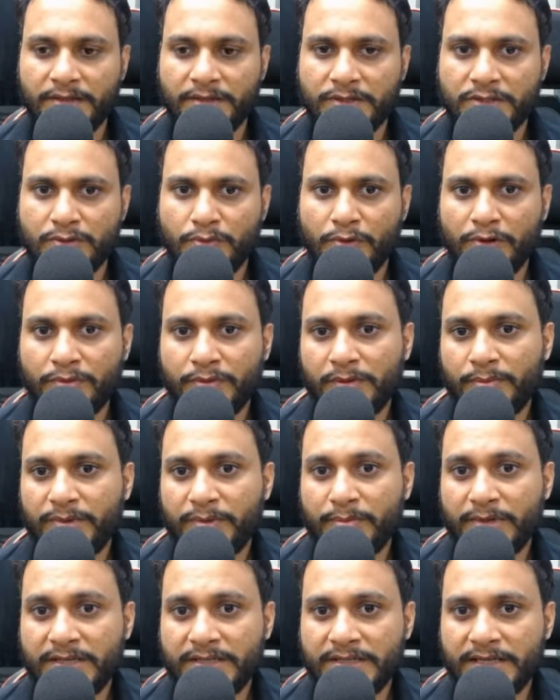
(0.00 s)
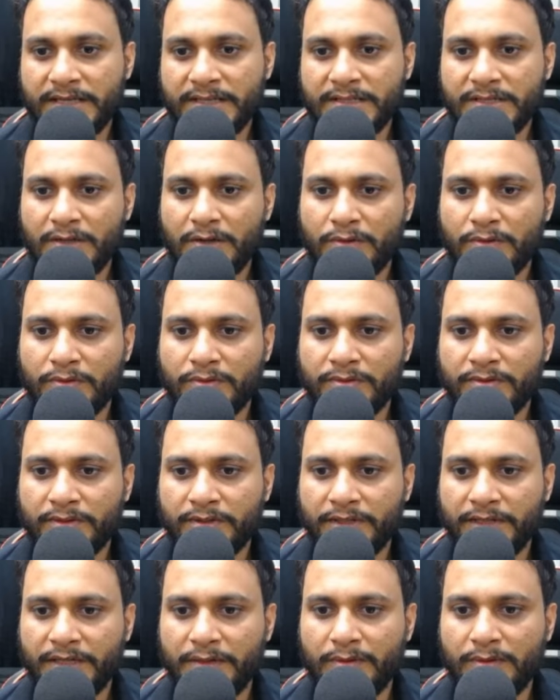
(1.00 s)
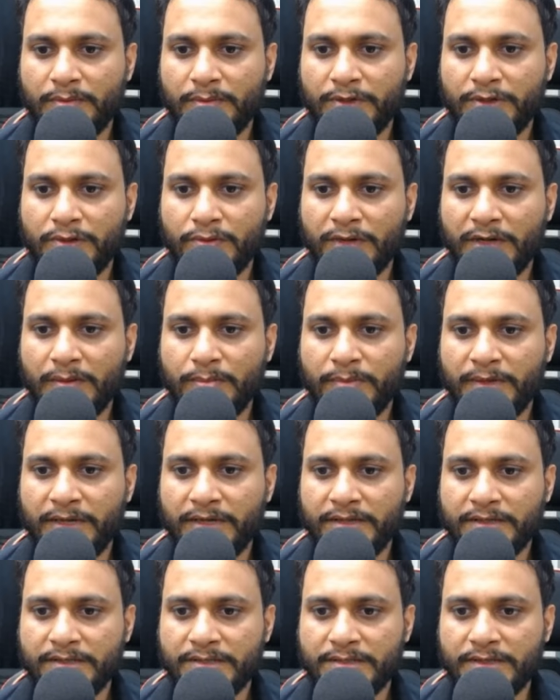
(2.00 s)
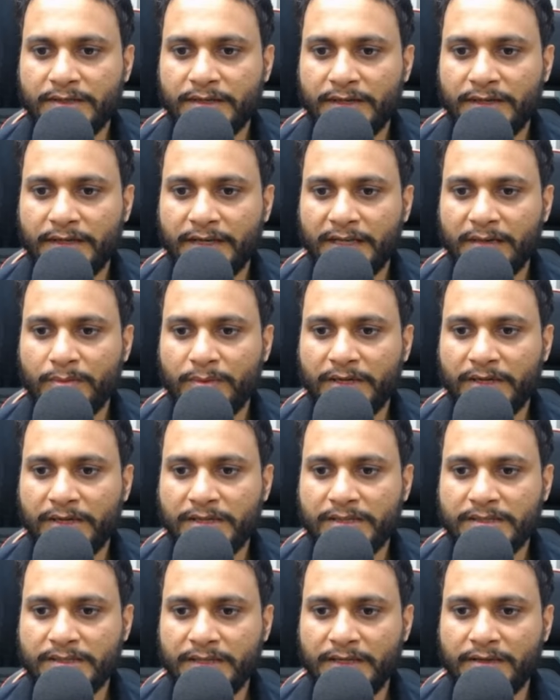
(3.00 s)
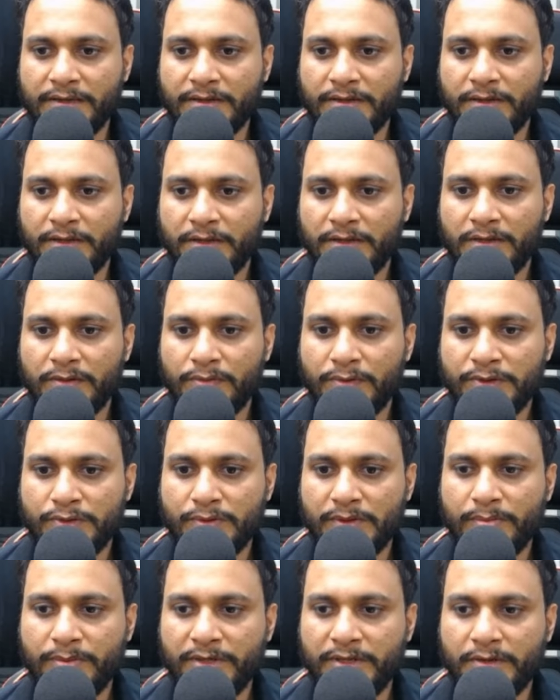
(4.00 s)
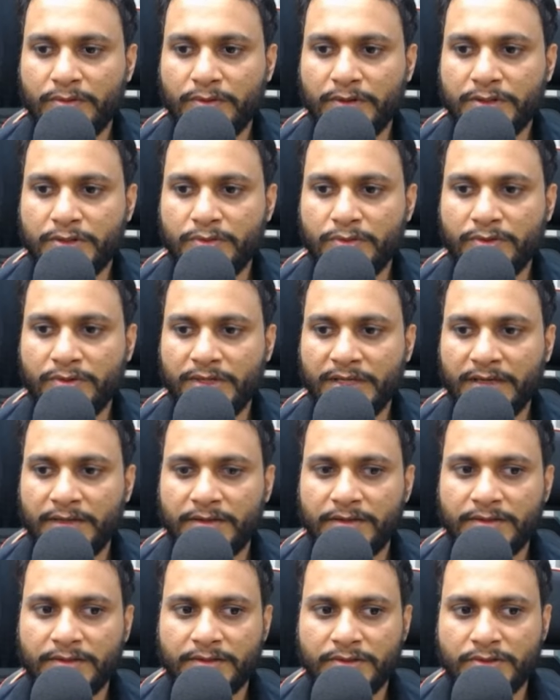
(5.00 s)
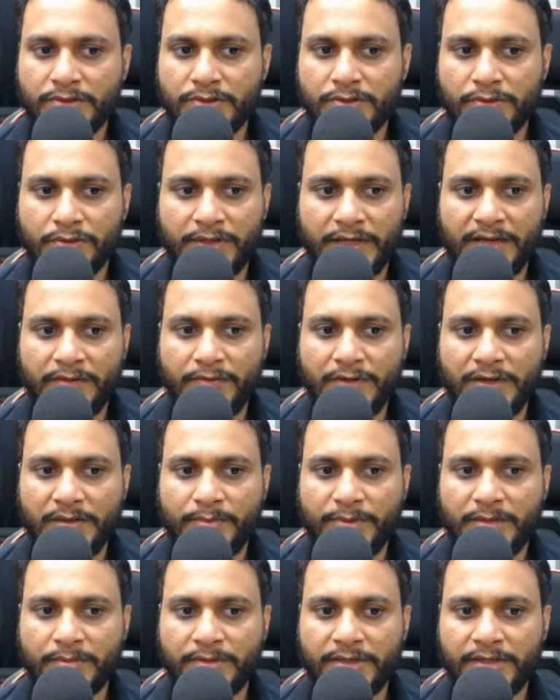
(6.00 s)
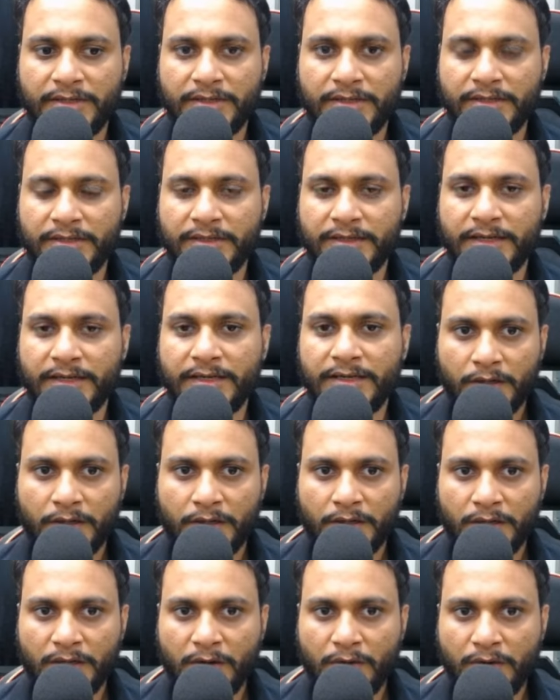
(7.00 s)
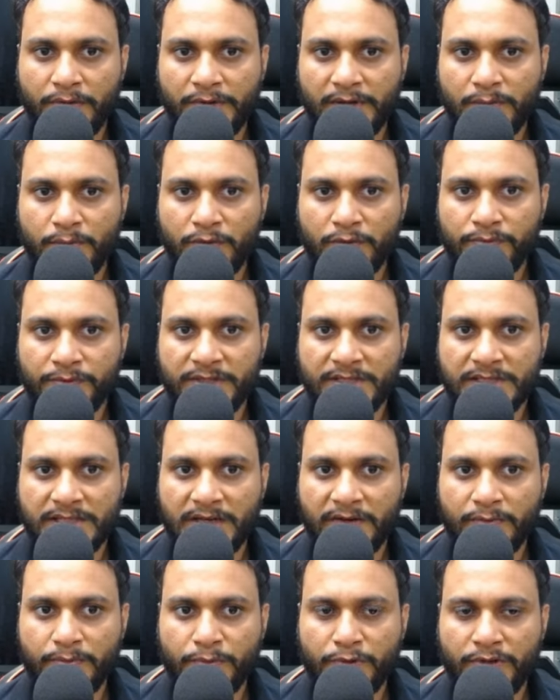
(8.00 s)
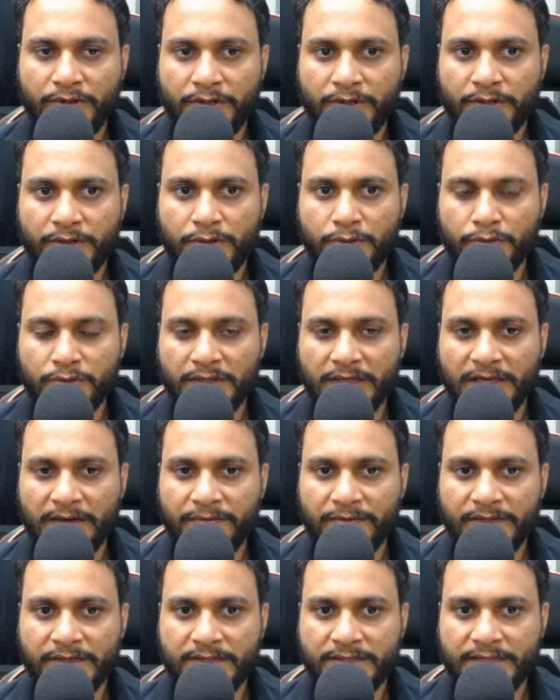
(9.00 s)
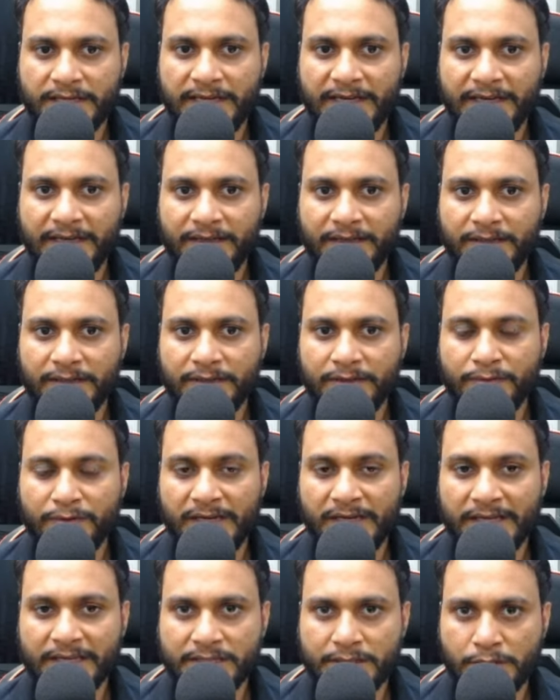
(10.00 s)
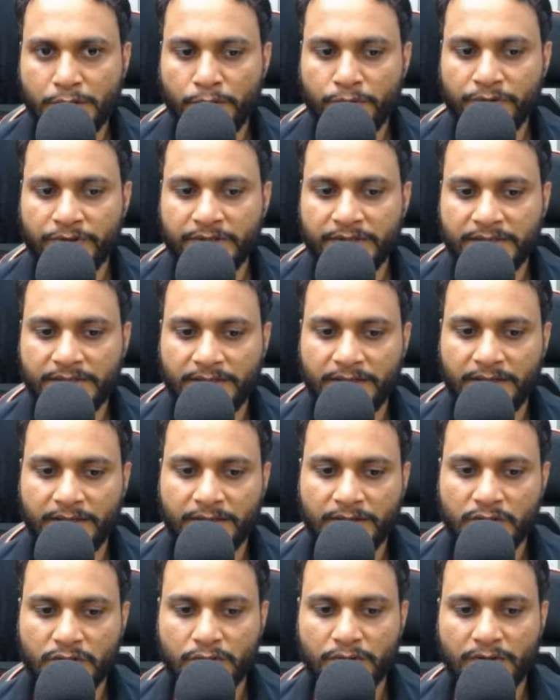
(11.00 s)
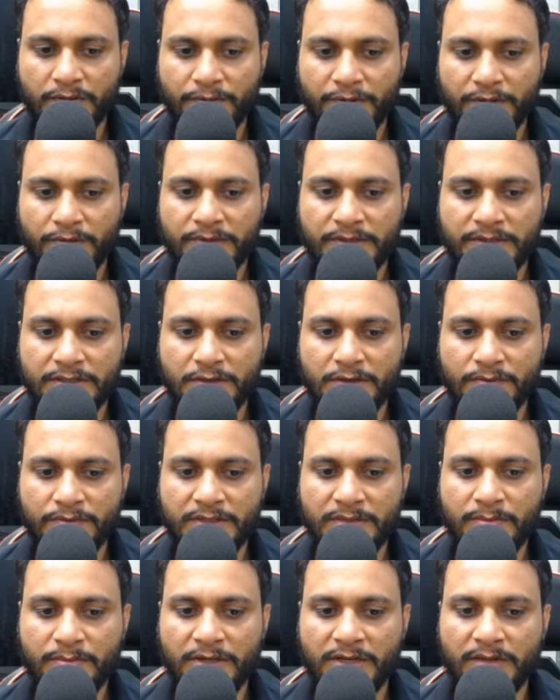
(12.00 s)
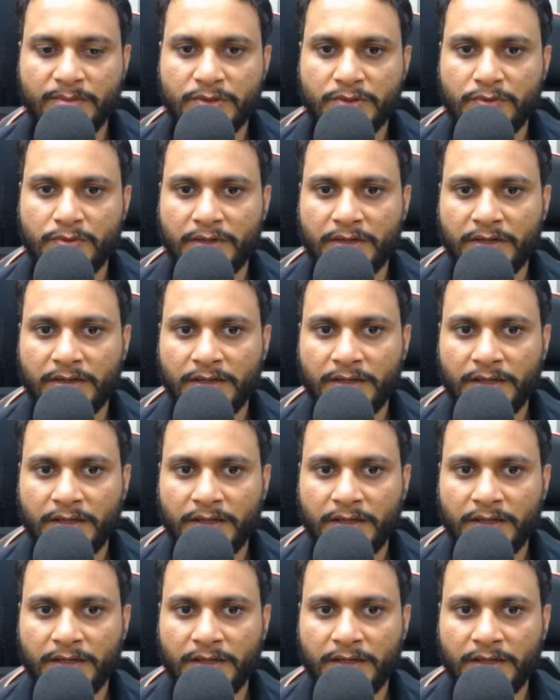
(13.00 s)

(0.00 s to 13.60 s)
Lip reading: So what will be my size now? It will be 12 minus 10 minus 8, which will be equals to 10. So 10 will be updated here, right? Now I will move this left pointer to the left hand side and will exclude this c. So the frequency of c becomes 1.